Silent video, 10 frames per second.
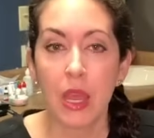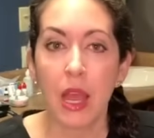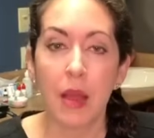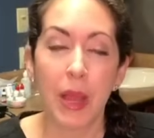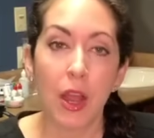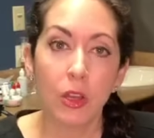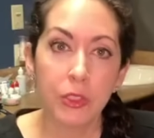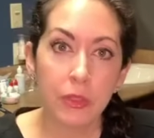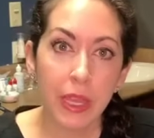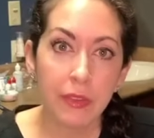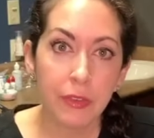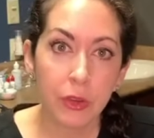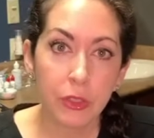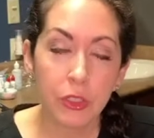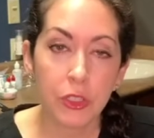I also like
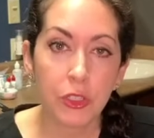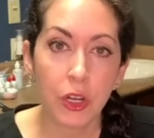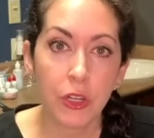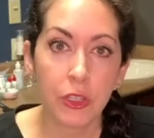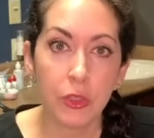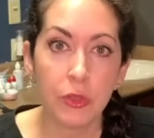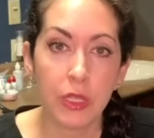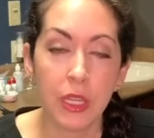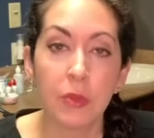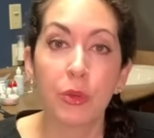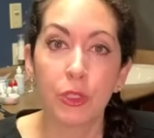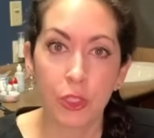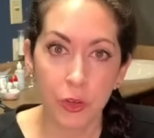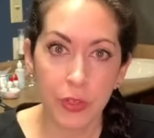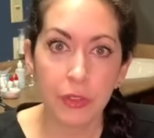folks to start using
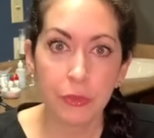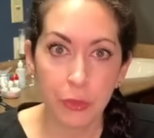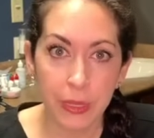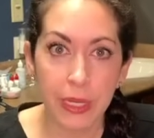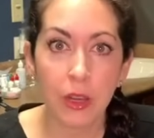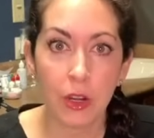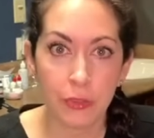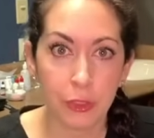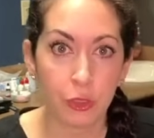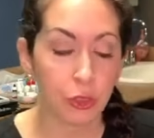preservative-free artificial